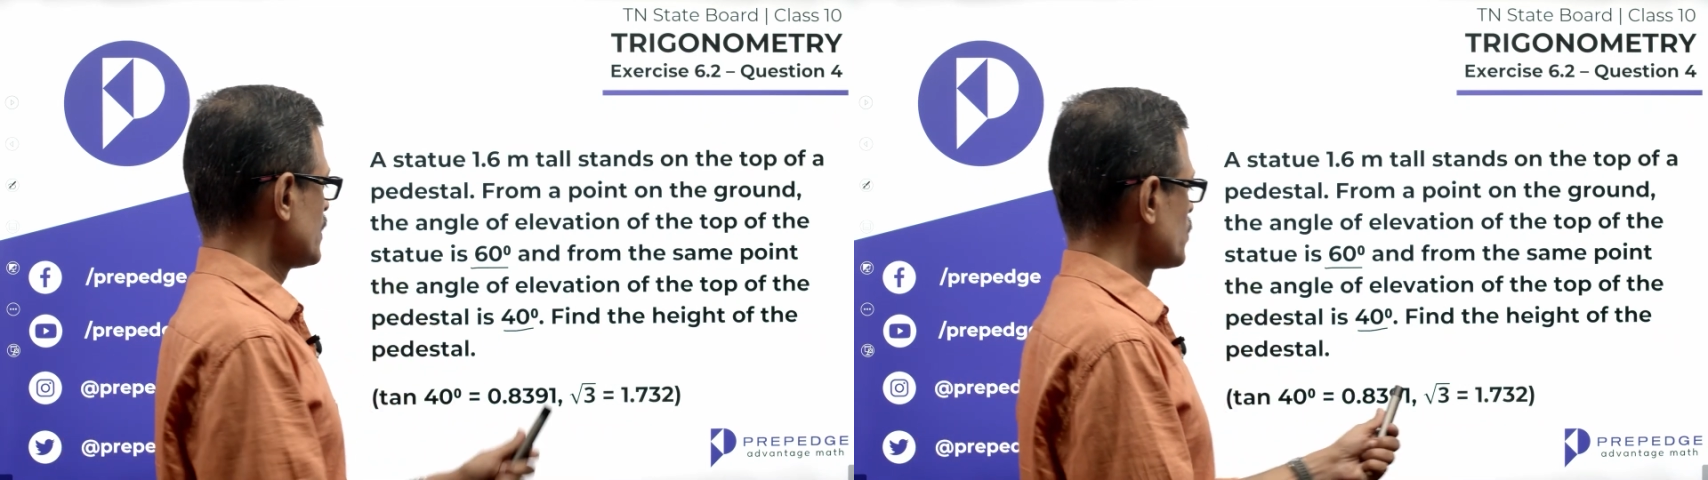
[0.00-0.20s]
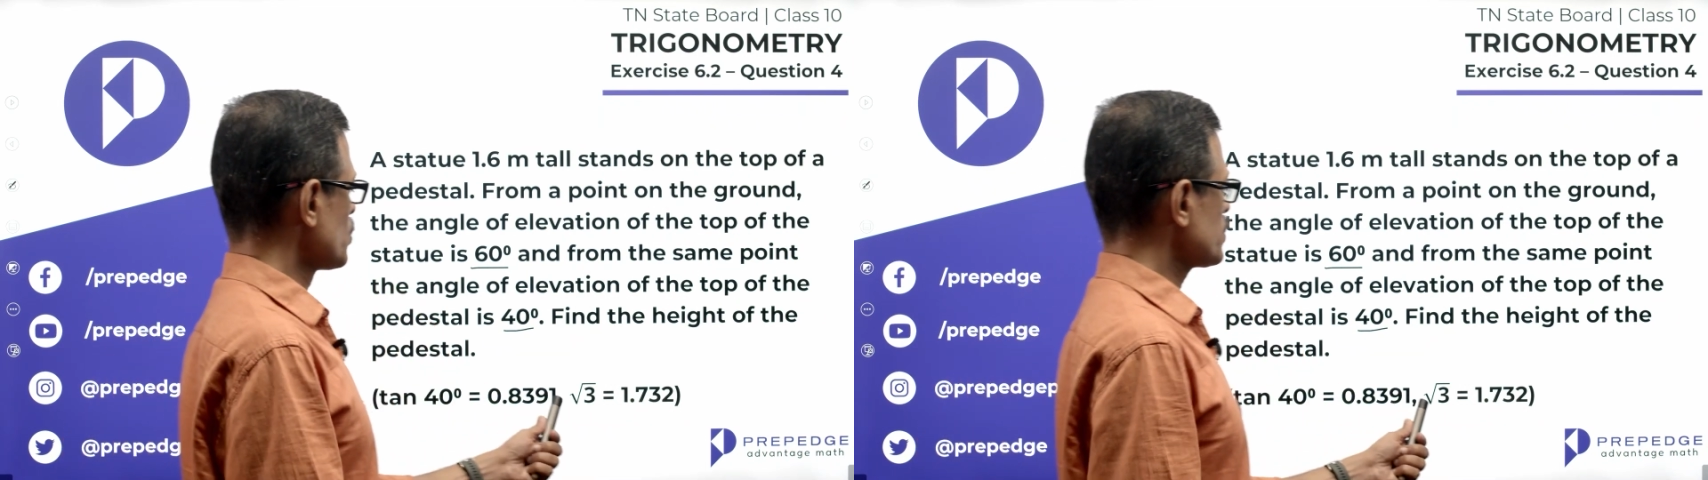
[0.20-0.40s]

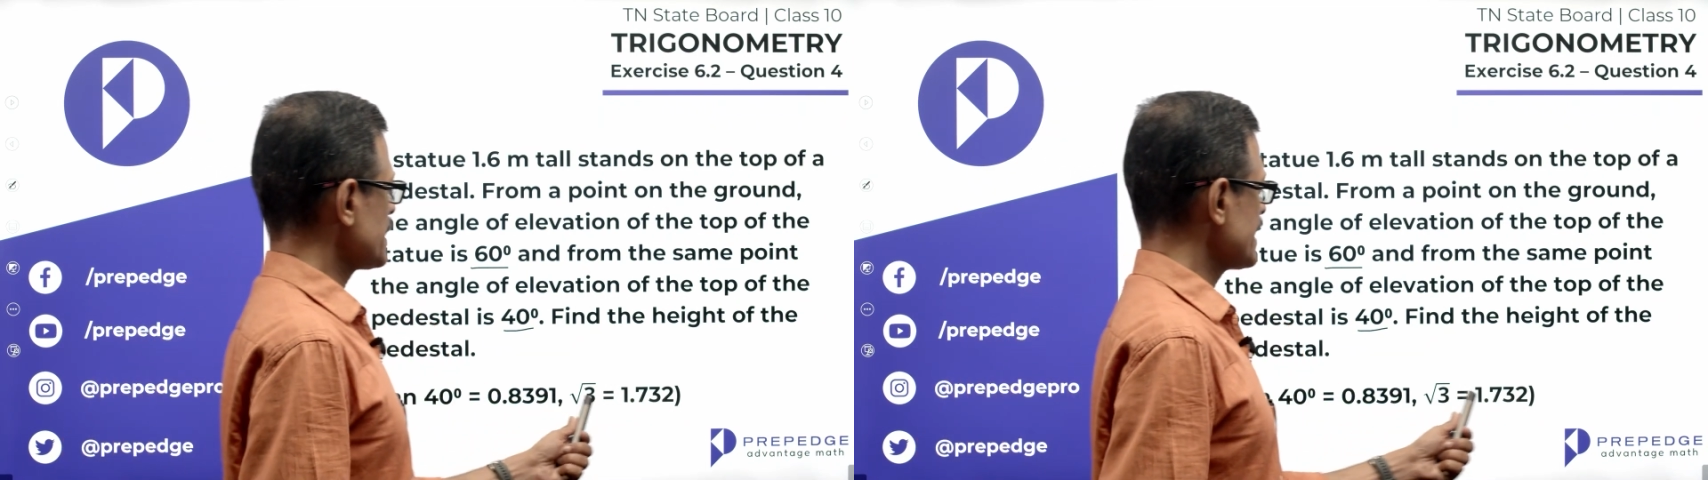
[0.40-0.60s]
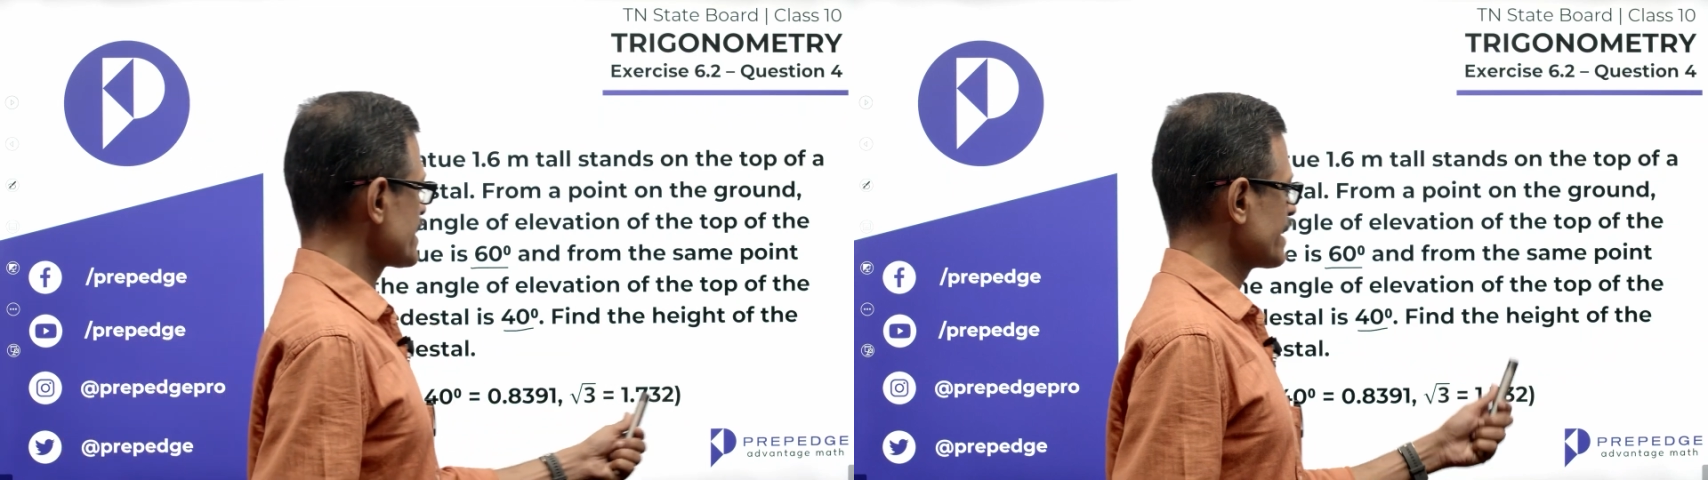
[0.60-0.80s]
Root
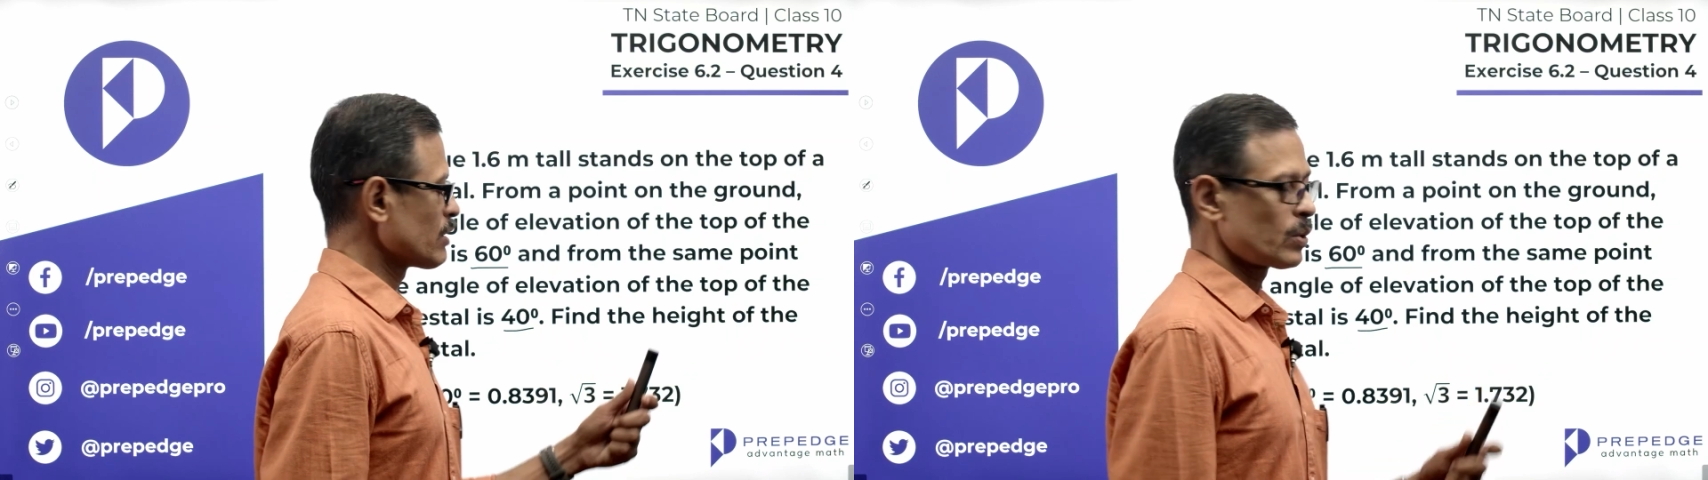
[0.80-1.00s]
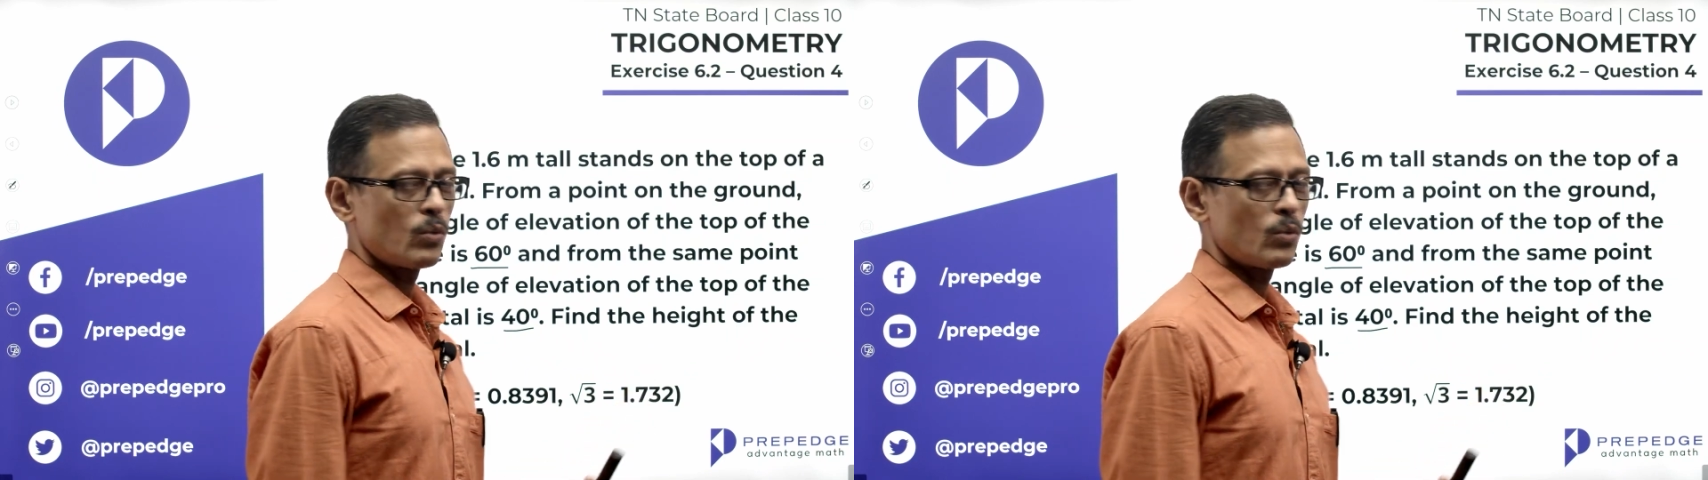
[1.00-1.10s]
3 is equal to